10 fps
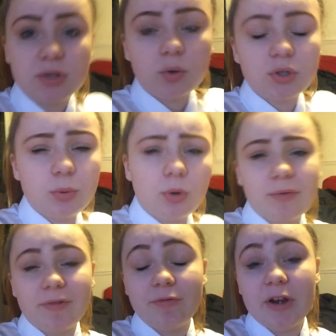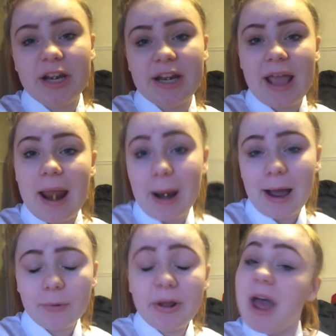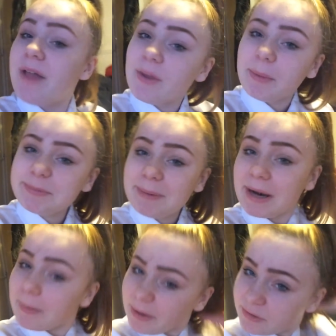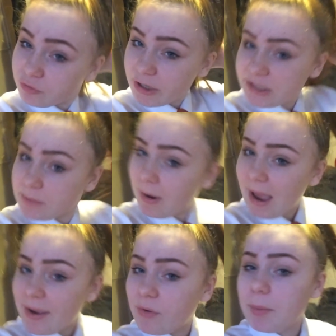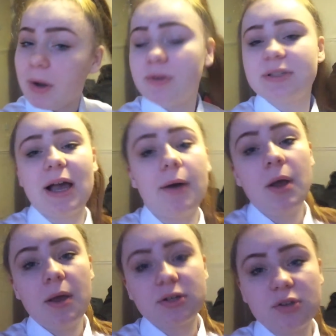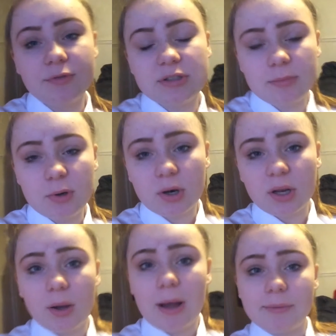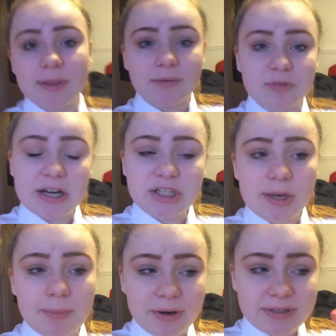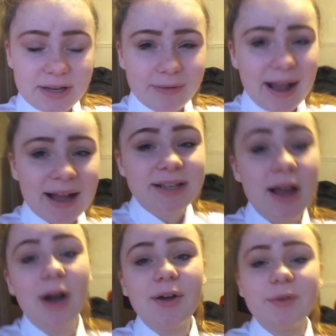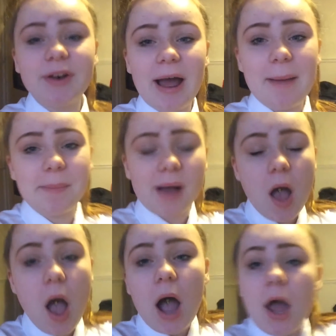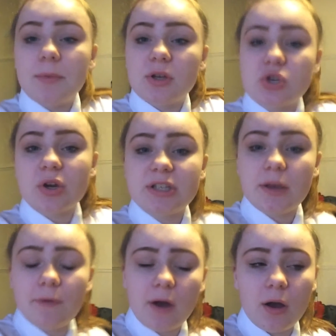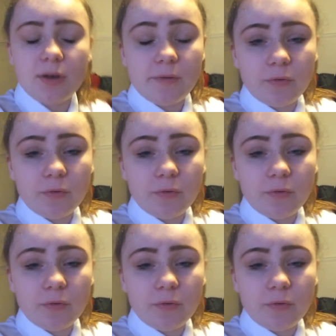school because we're not really allowed that much makeup. I redid my hair in a ponytail because obviously I'm not going to go out with that ratchet ponytail I had overnight. But I hope you enjoyed so far in the